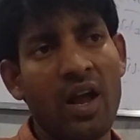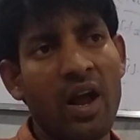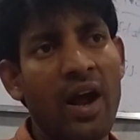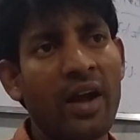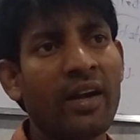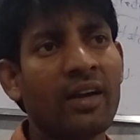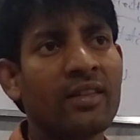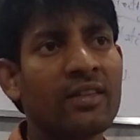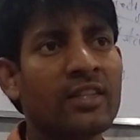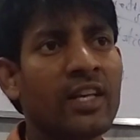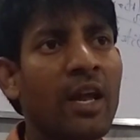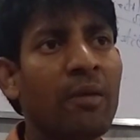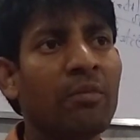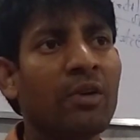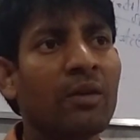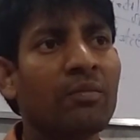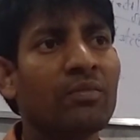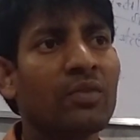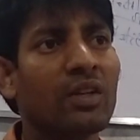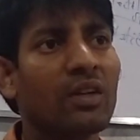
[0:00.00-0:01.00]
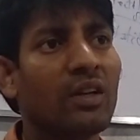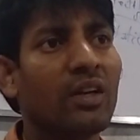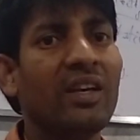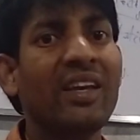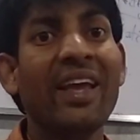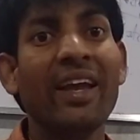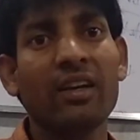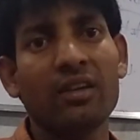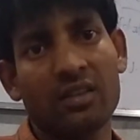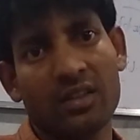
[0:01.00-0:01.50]
And at the same time,
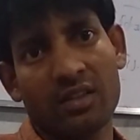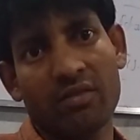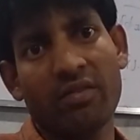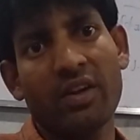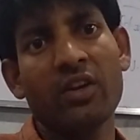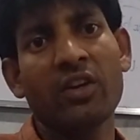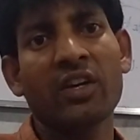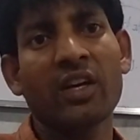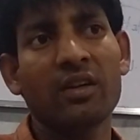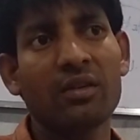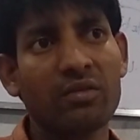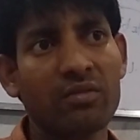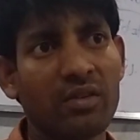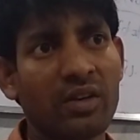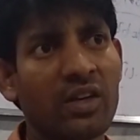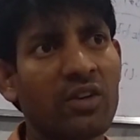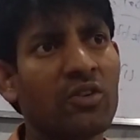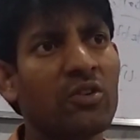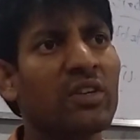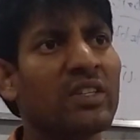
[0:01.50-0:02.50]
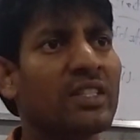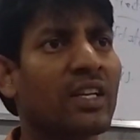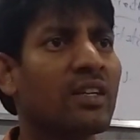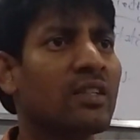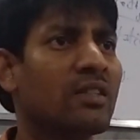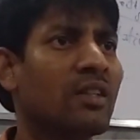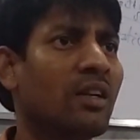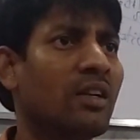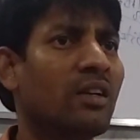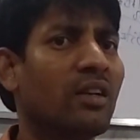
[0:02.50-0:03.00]
lake, when I
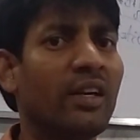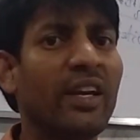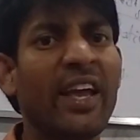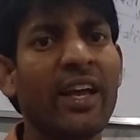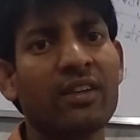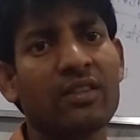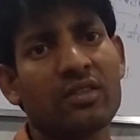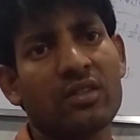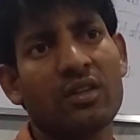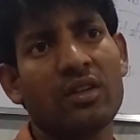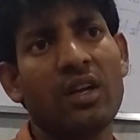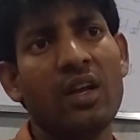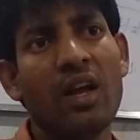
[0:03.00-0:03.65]
discuss that, lakes,